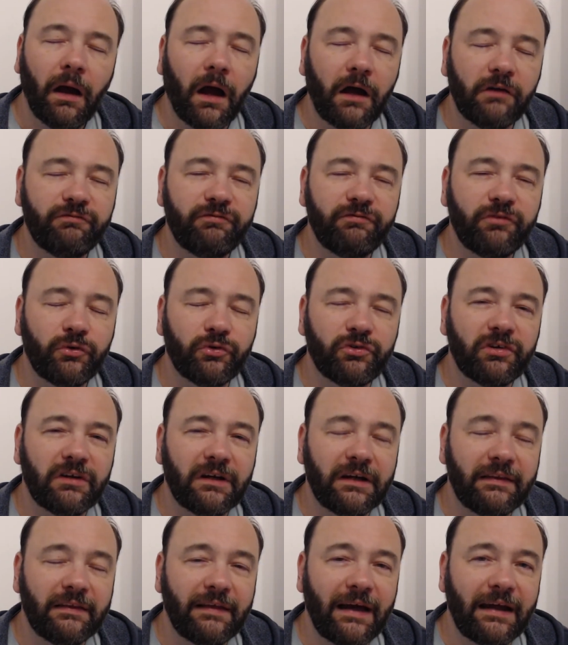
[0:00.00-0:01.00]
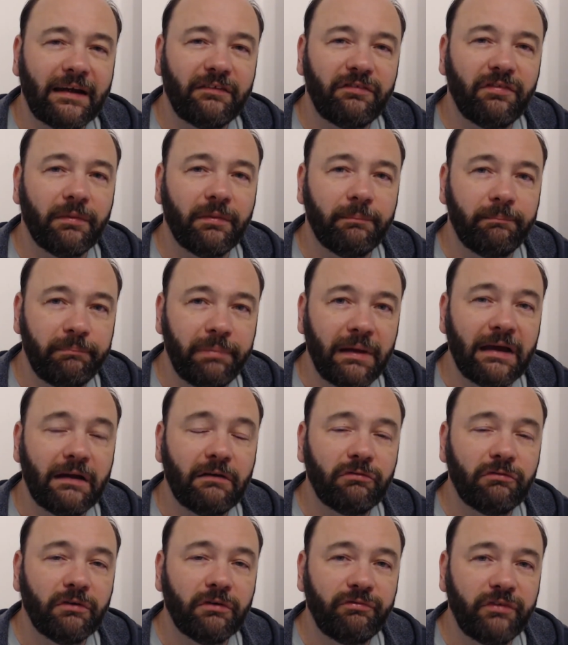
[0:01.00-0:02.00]
unfortunately that is the beer
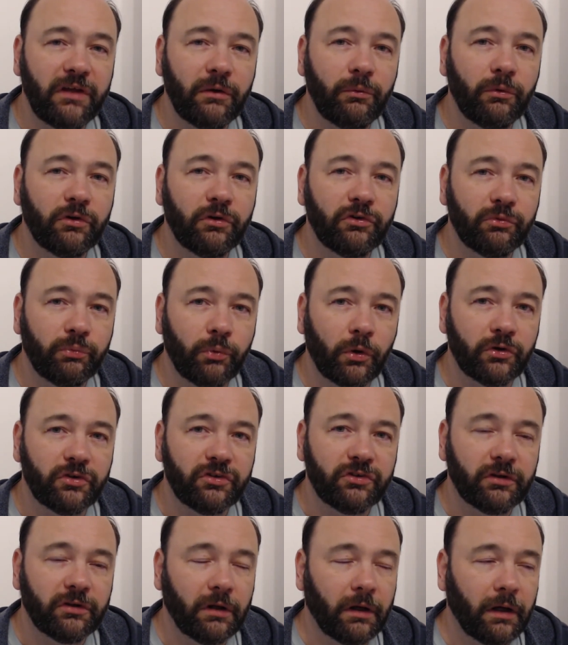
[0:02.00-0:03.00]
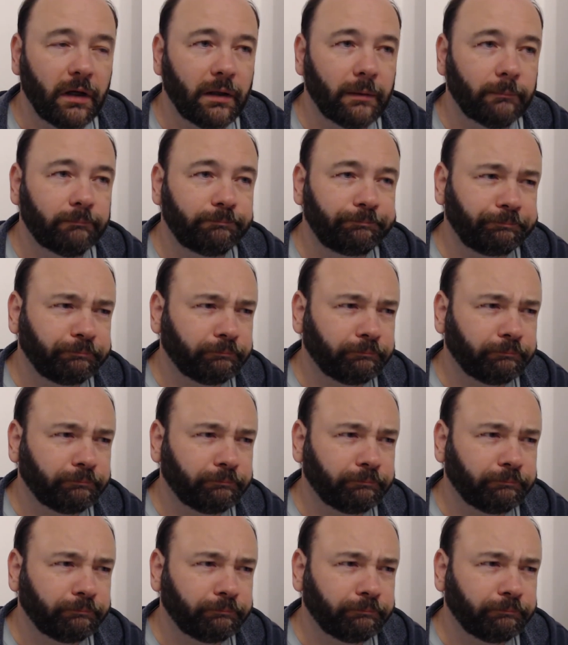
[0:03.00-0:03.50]
reviewers want. Um,